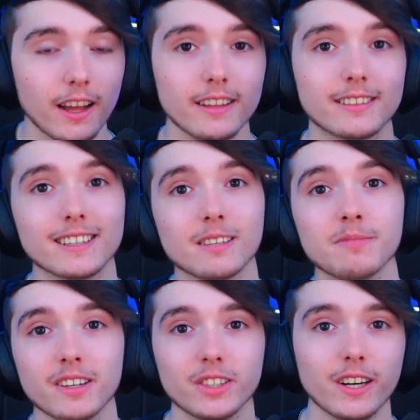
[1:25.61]
the
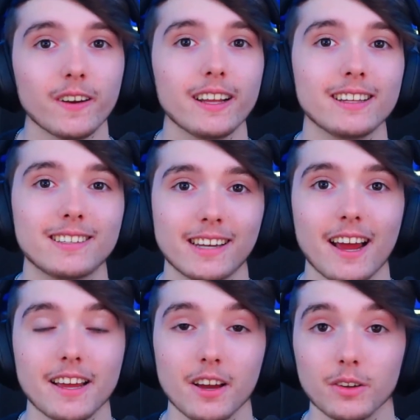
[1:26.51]
systems engineer, and the C I O.